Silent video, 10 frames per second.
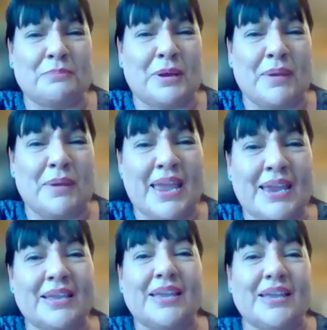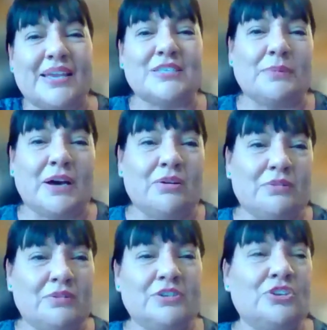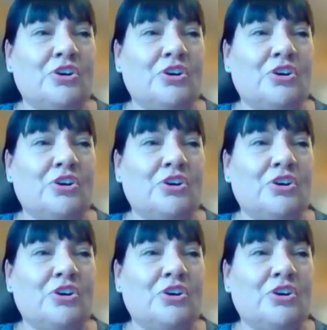in my bank. It's about, you